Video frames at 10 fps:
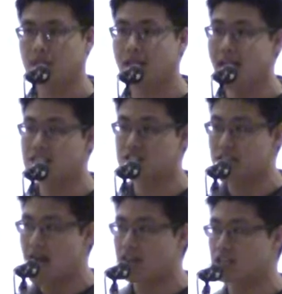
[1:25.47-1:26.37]
Can't
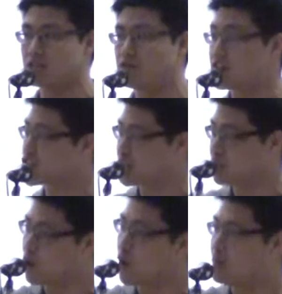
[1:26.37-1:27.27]
stand the conviction
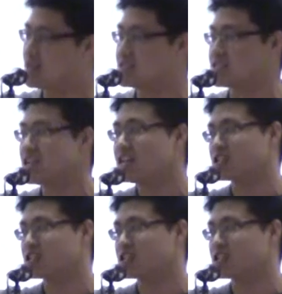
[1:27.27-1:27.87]
in Romans,